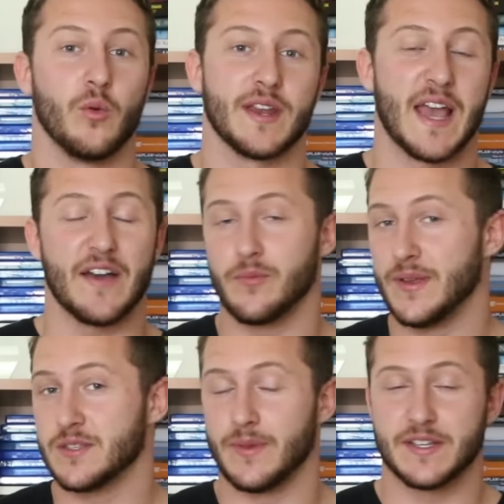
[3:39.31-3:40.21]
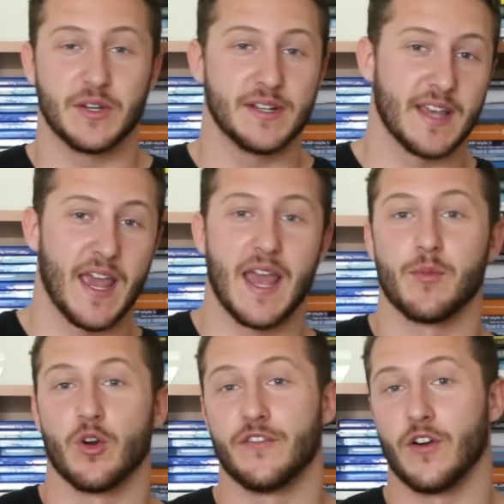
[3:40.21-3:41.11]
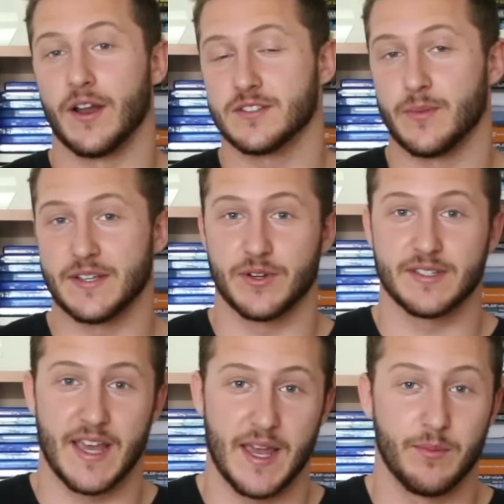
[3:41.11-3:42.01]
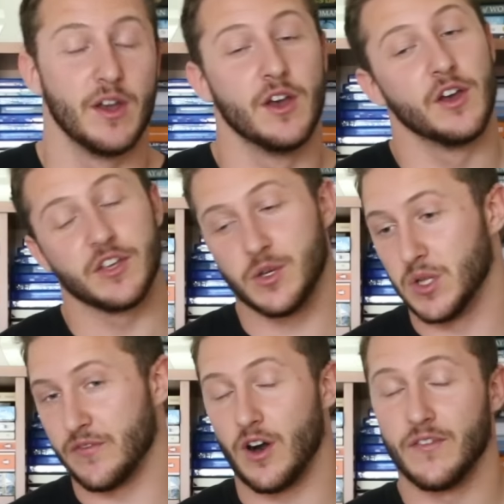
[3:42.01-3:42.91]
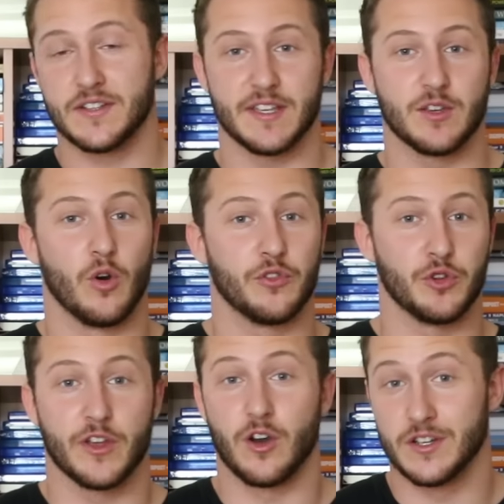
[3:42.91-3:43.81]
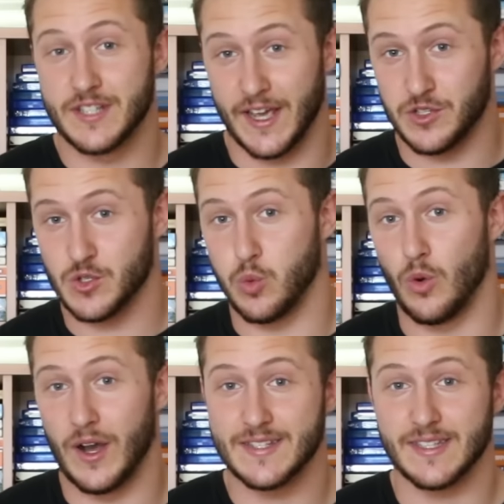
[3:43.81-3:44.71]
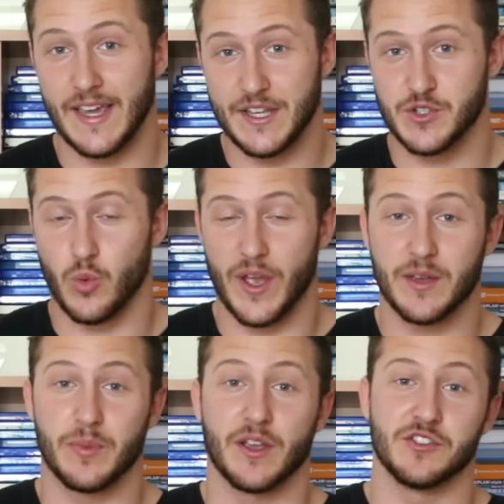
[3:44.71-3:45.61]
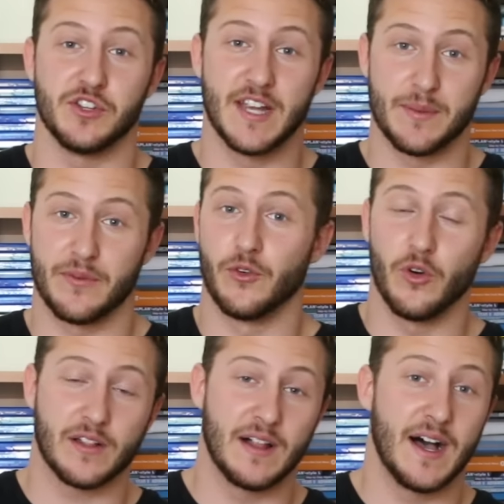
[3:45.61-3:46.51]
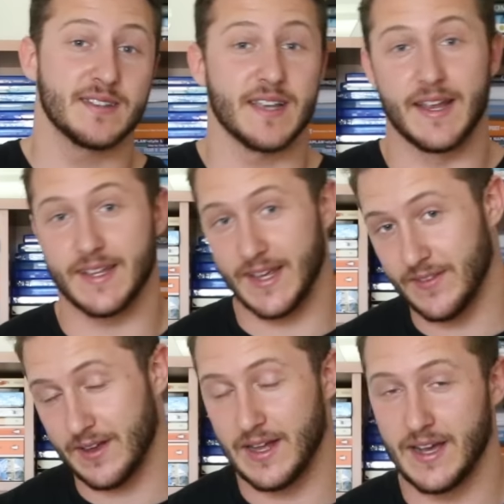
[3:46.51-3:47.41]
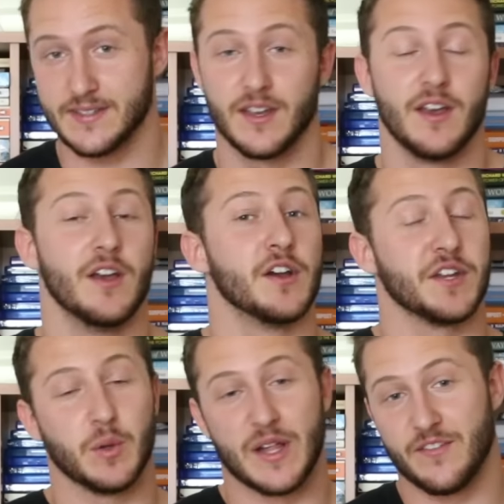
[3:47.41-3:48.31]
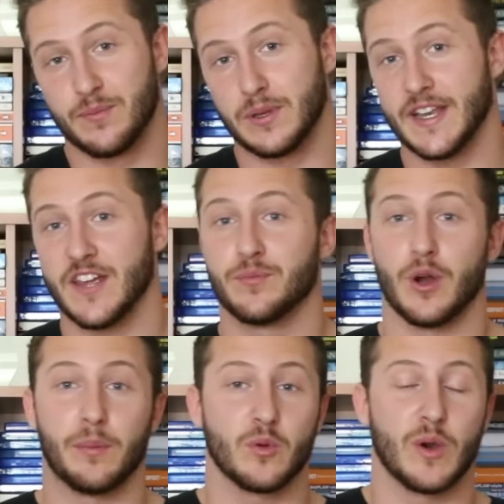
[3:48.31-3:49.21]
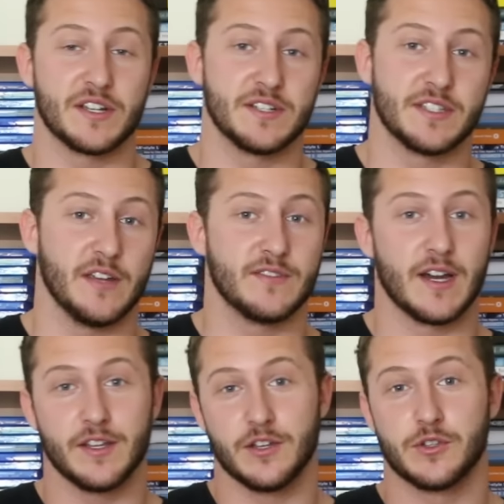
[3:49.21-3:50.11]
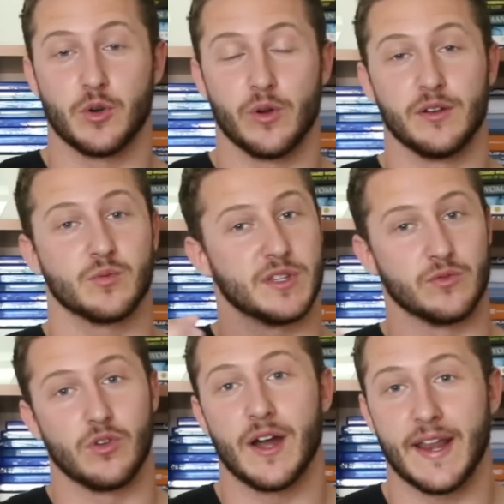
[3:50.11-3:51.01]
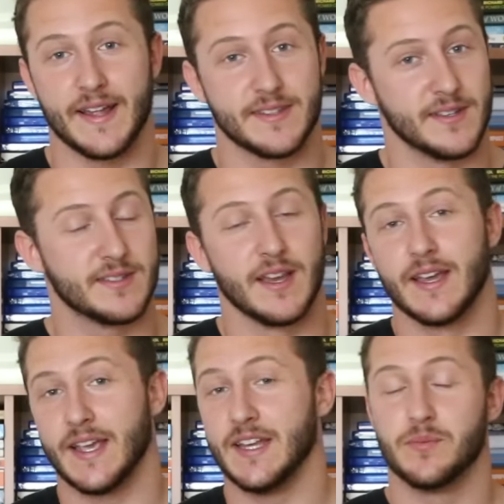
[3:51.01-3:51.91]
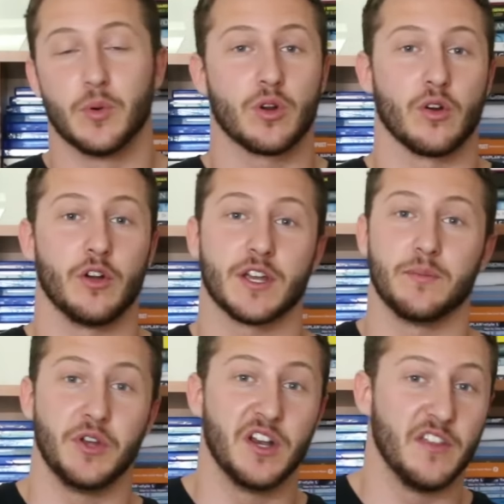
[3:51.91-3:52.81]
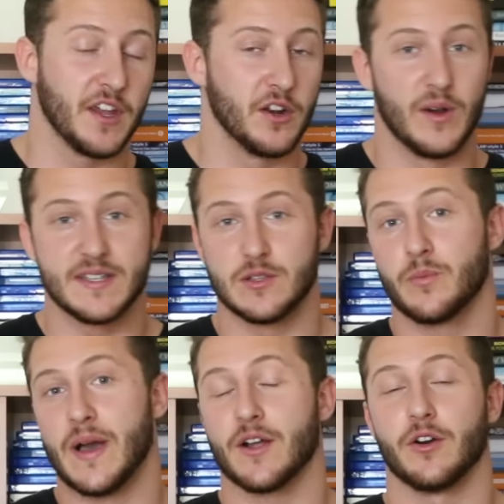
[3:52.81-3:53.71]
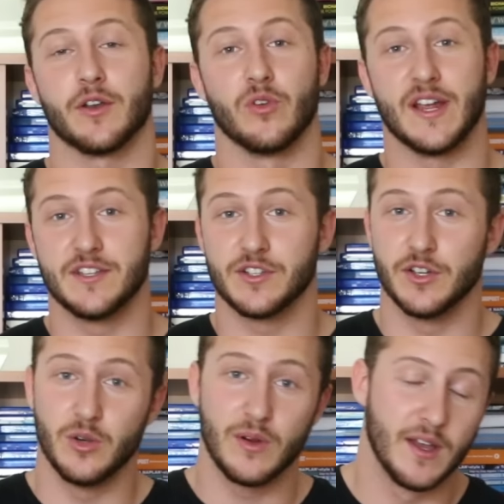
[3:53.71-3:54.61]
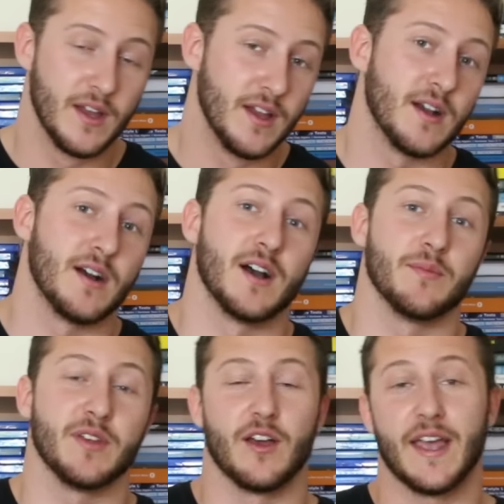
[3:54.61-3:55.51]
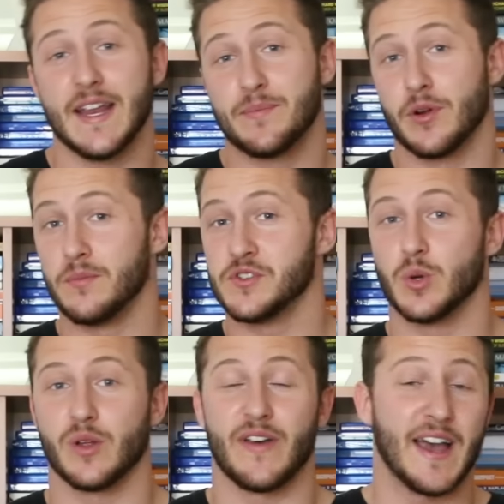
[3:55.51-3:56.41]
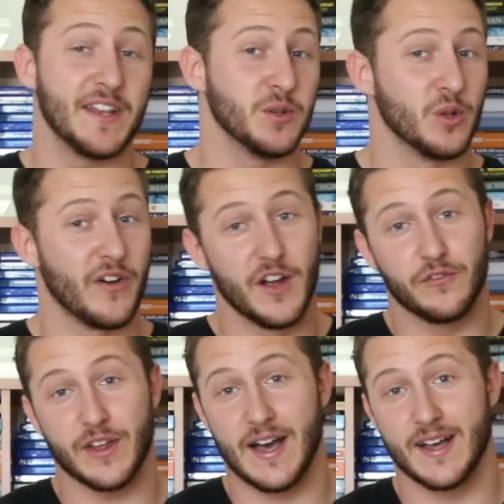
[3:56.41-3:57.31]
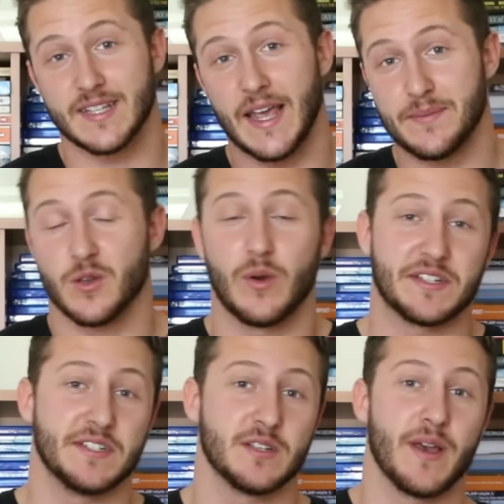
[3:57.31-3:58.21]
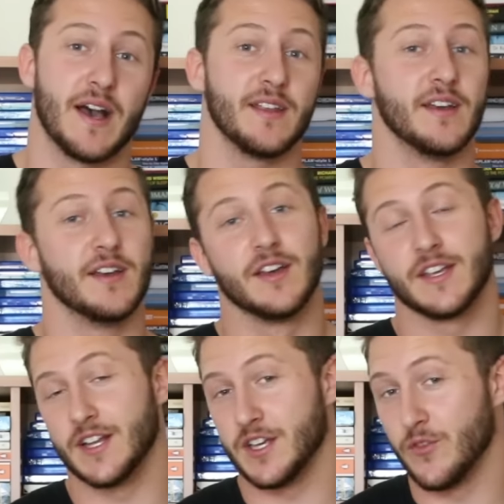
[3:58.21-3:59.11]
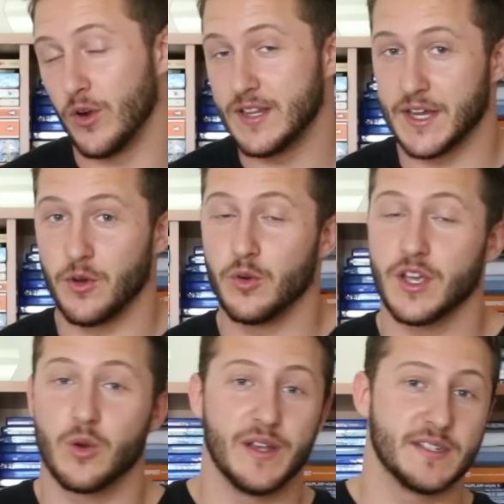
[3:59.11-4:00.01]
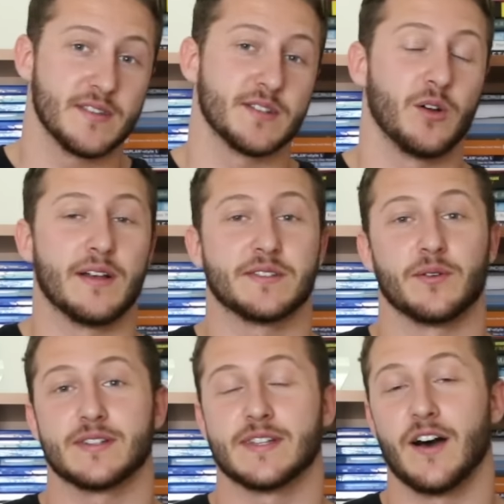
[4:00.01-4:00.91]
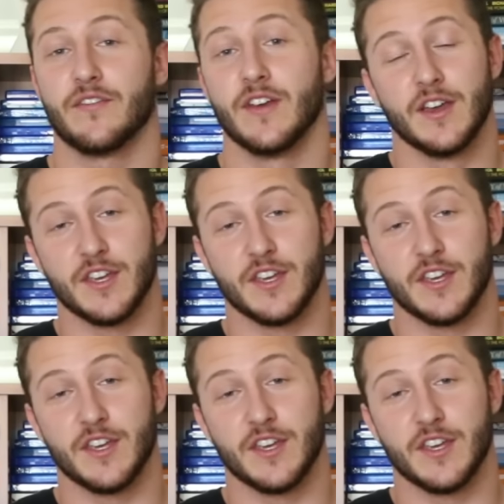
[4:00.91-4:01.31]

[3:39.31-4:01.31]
When you have a mid-semester exam or a final semester exam, you will have obviously gone through the content twice each week because you did it before the class and in the class. You will have plenty of problem questions that you've done in your tutorials with the right answers in your book or on your computer that you can always look back on and redo. Any problems you will have had, you will have hopefully asked heaps of questions about. You've already done all your quizzes and all that sort of stuff.